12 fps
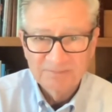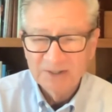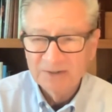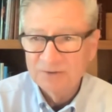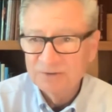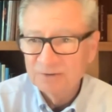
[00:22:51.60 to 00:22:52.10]

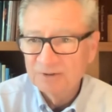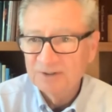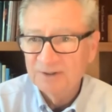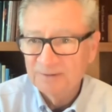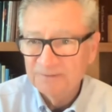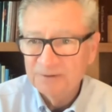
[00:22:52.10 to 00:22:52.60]
You do it
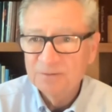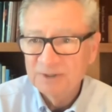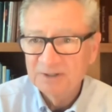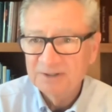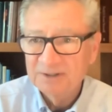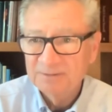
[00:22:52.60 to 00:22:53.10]
a few
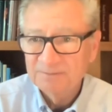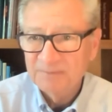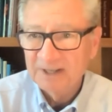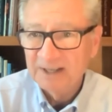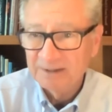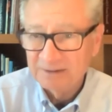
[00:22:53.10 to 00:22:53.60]
million
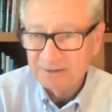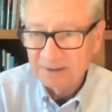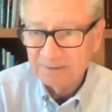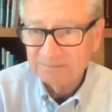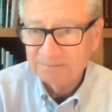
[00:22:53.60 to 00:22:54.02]
at a time.